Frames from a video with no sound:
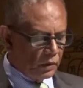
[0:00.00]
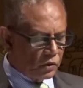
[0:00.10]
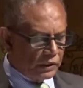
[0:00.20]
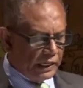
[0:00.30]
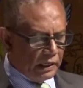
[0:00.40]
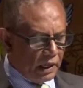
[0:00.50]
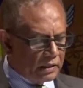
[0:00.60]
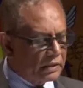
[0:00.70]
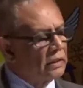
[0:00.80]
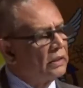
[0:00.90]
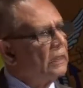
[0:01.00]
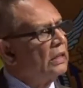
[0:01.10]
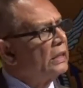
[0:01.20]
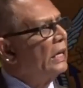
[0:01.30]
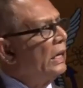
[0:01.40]
So they
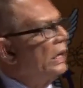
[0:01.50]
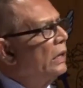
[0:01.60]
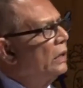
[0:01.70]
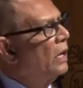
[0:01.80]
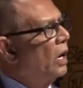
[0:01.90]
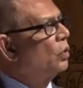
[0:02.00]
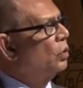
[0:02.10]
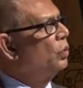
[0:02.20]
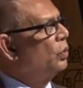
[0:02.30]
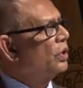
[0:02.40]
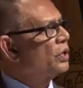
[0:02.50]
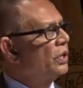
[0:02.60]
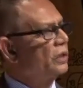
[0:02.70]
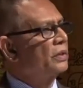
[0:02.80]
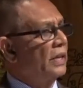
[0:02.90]
learn how to do
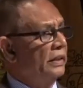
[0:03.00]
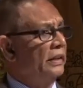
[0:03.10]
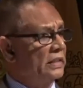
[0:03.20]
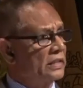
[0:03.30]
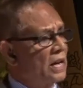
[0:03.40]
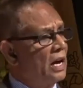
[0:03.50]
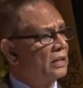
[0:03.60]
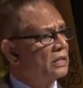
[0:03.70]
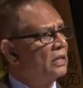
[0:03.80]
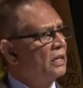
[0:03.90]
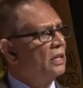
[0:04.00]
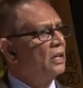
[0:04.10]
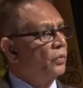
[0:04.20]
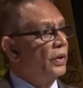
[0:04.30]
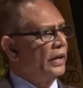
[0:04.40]
research, and it starts
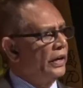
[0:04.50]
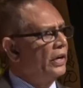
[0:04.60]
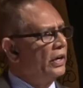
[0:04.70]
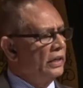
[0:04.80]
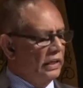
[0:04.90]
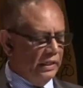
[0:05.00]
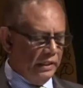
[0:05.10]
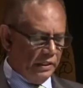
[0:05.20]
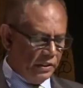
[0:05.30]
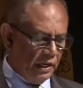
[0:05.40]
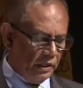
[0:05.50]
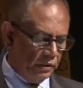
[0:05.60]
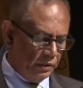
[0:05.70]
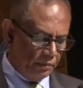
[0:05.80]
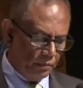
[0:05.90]
very early in their childhood.